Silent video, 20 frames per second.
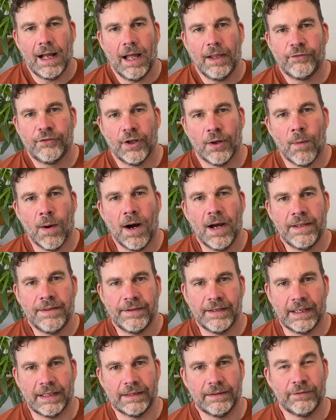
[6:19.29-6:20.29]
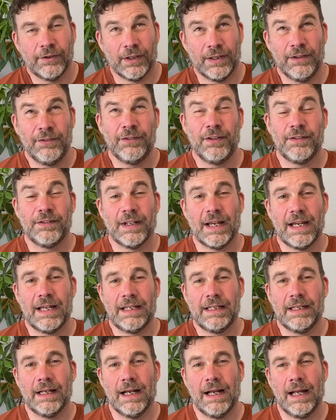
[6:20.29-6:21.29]
So I think, so this is
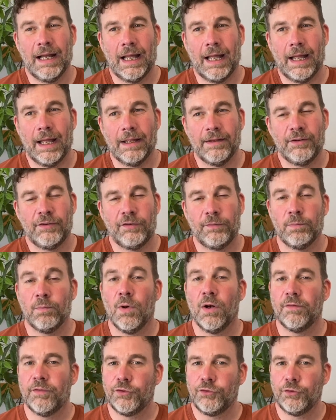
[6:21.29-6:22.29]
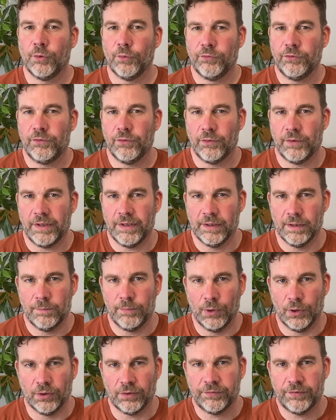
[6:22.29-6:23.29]
a, uh, it's more of a short story than a
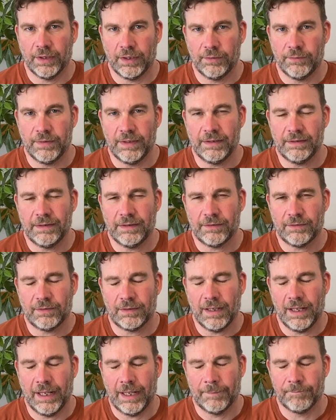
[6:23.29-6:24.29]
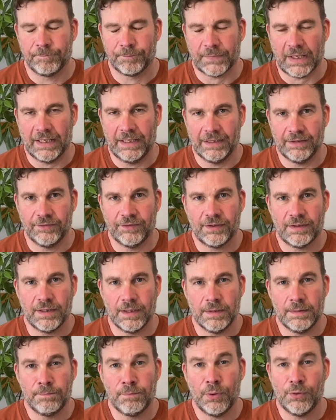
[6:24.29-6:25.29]
book. So it, um, it's
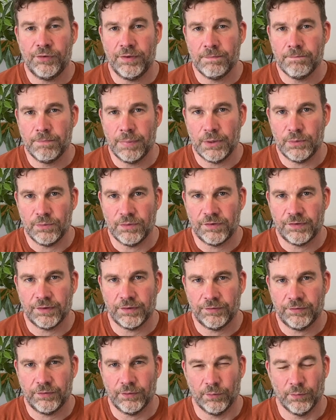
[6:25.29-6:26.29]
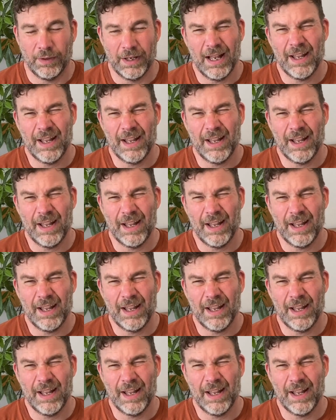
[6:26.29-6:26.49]
the Puss in Boots story.